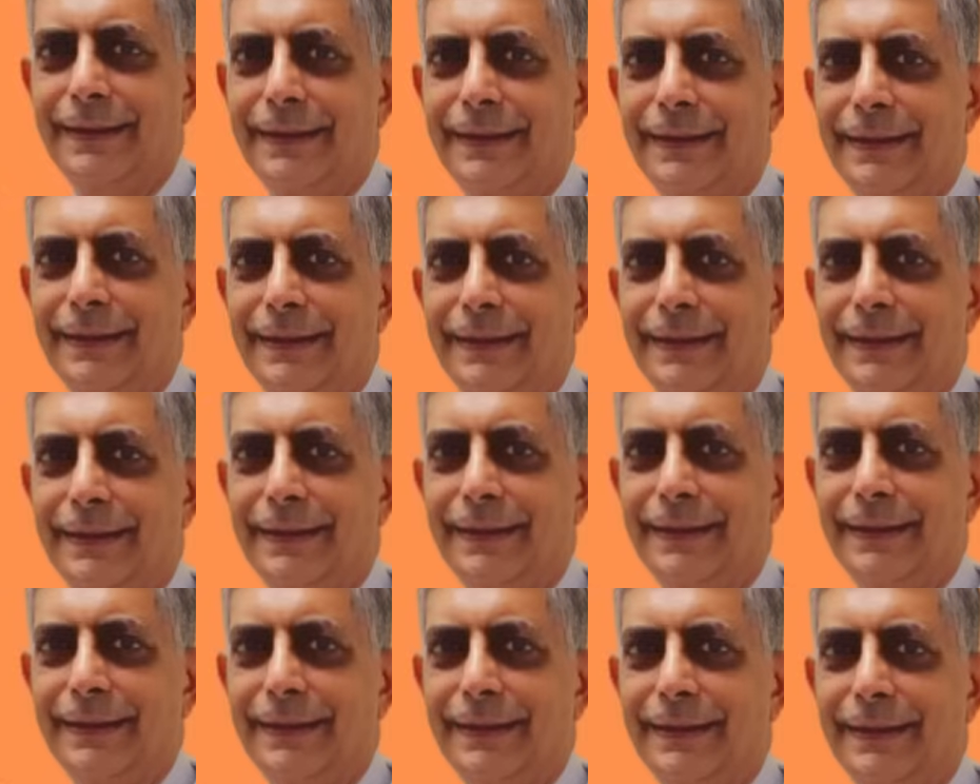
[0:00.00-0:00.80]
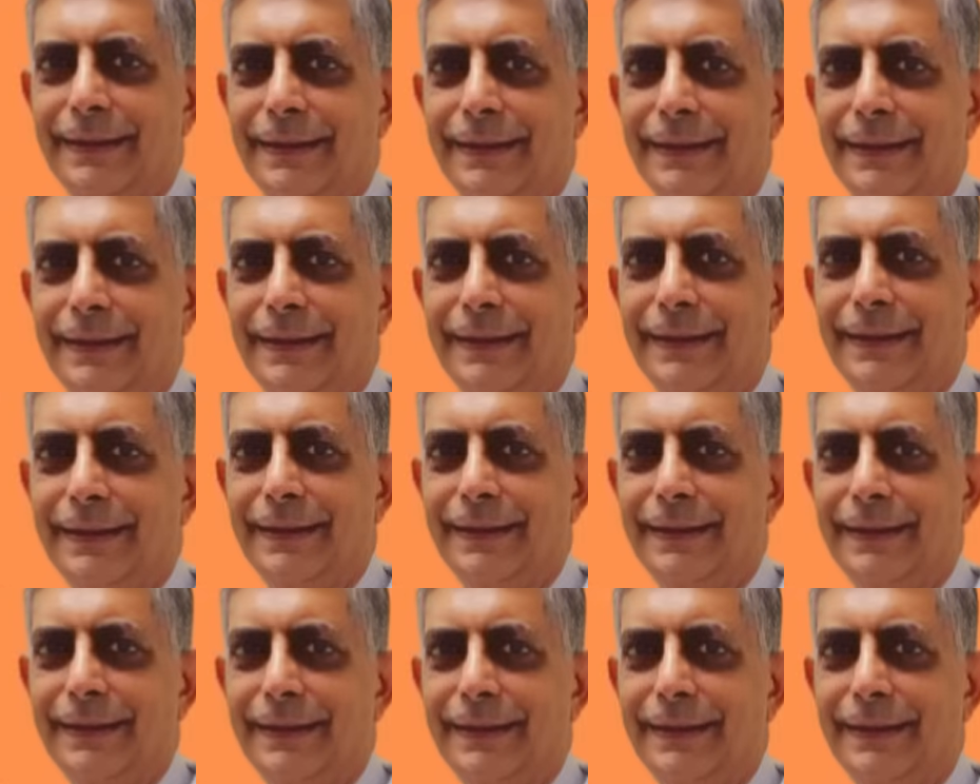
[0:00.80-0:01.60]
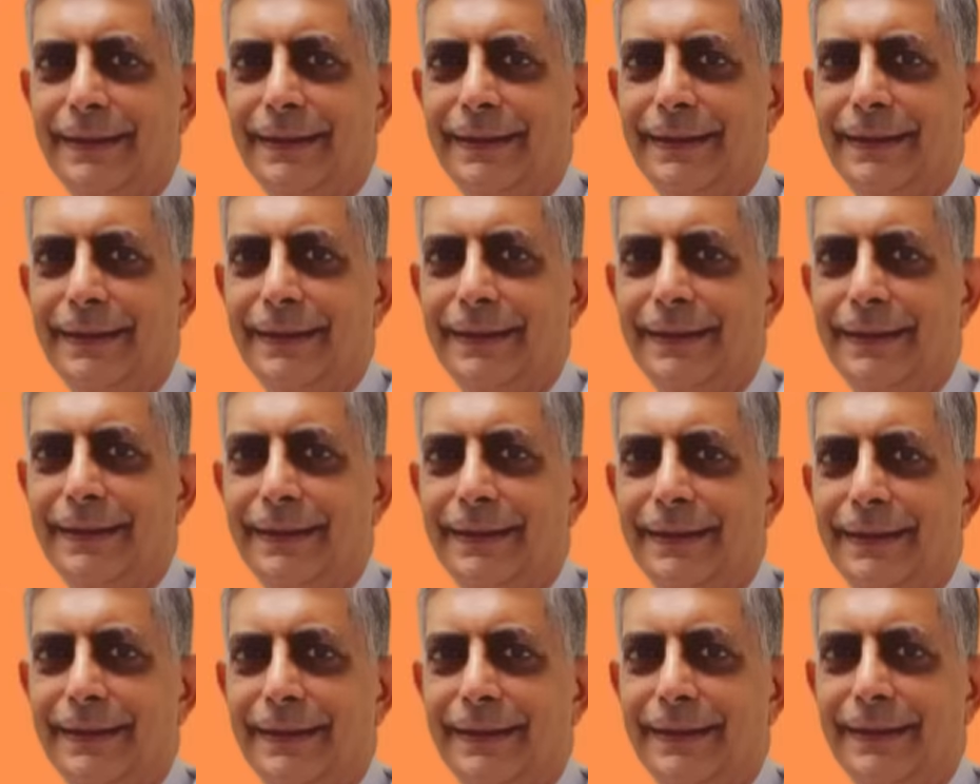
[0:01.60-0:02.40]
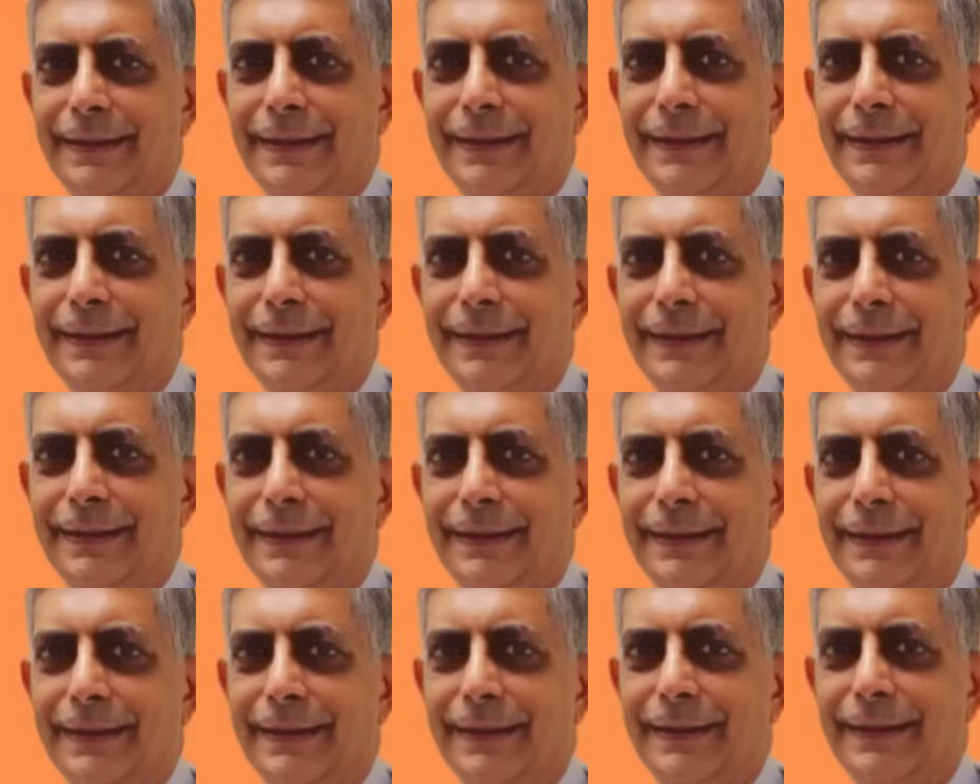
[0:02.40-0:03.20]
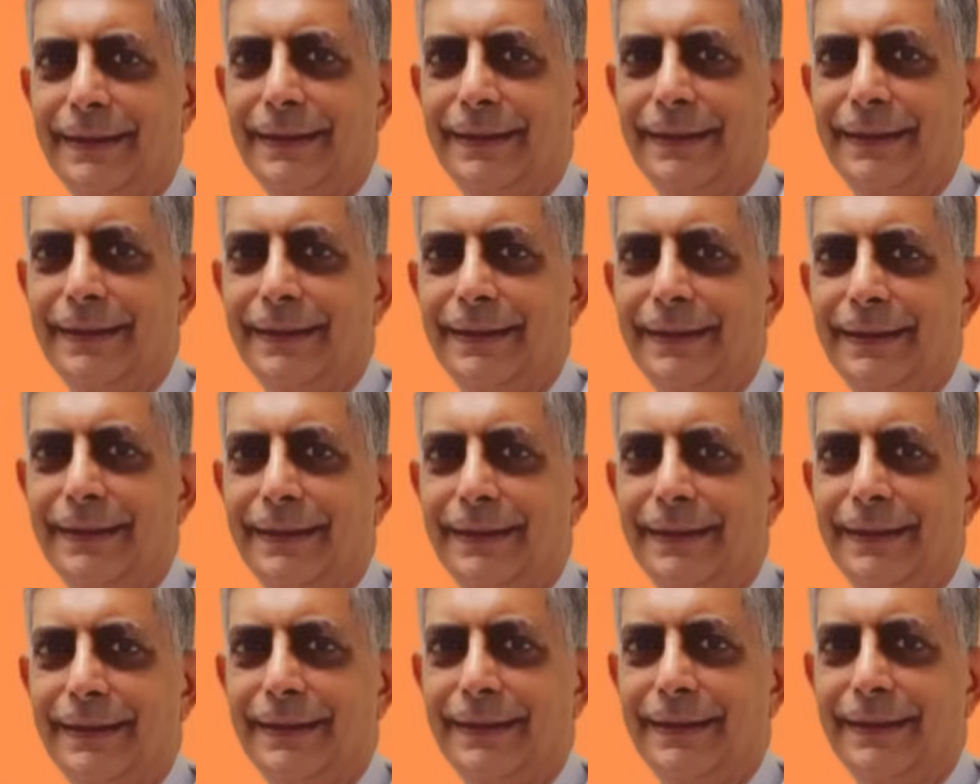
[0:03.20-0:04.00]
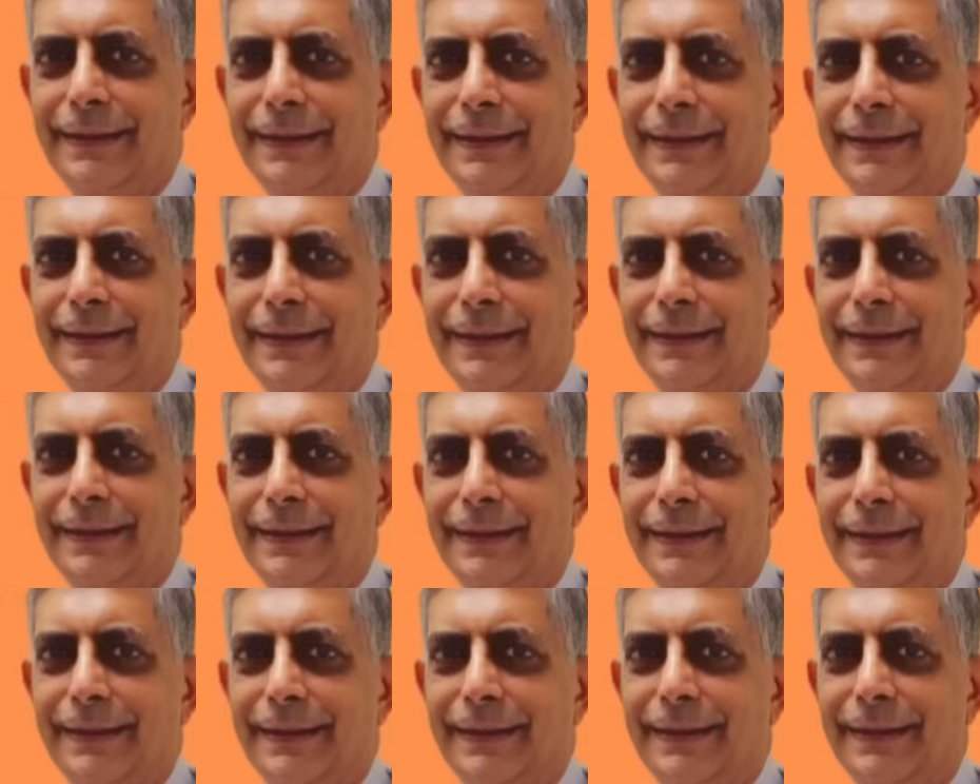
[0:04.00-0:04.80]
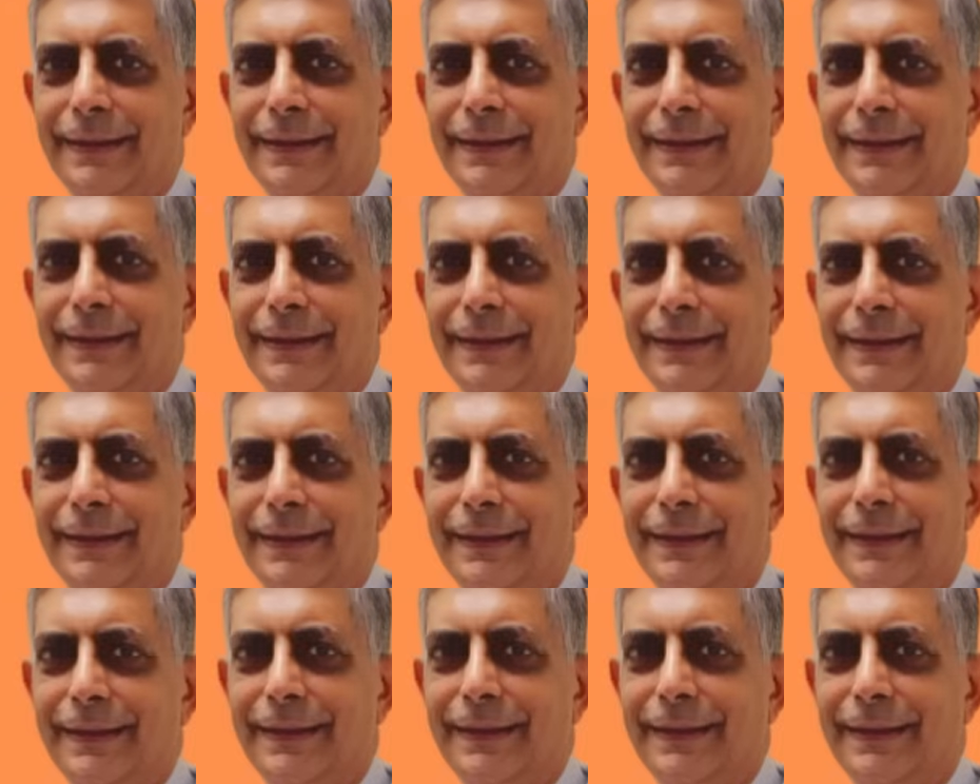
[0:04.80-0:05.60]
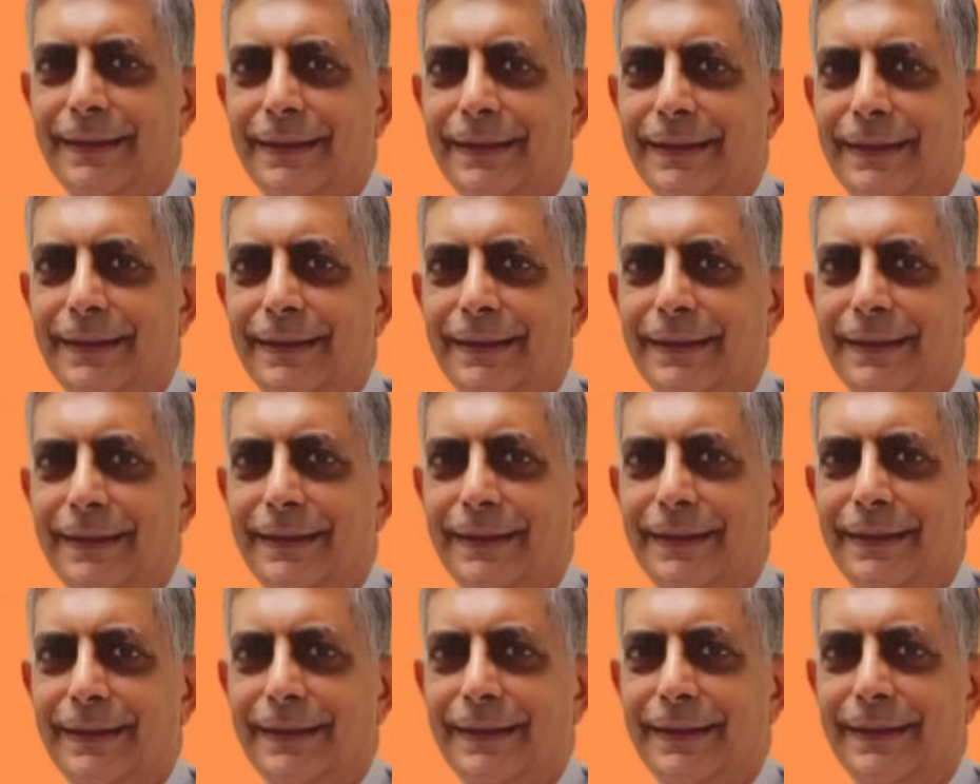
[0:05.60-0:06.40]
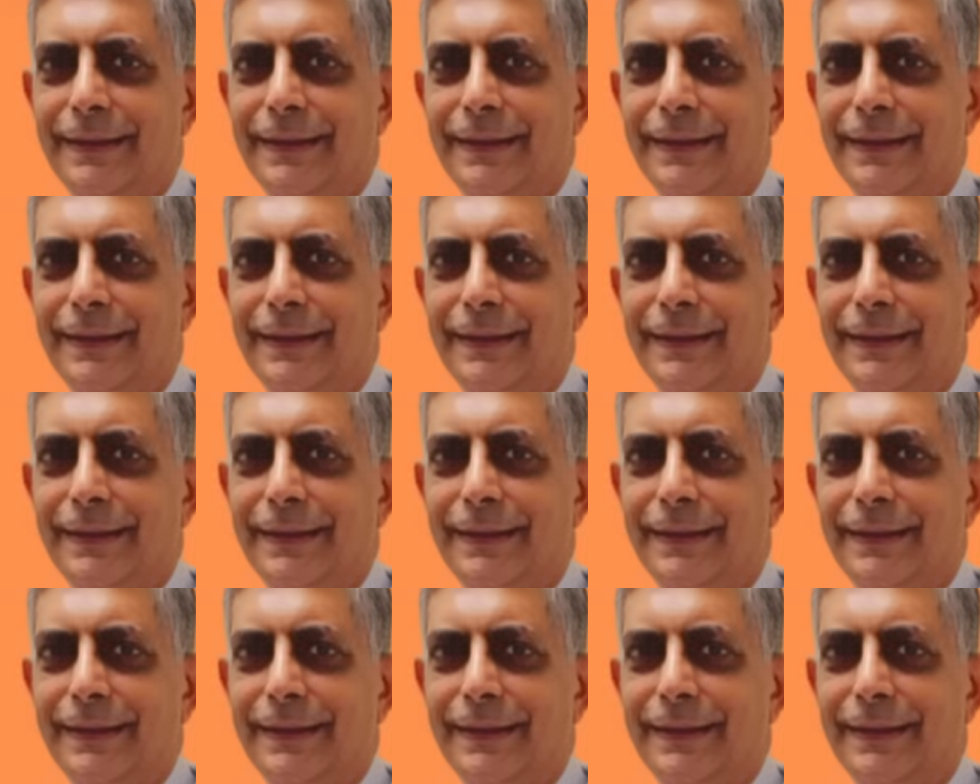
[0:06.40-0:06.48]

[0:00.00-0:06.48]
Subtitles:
[no speech]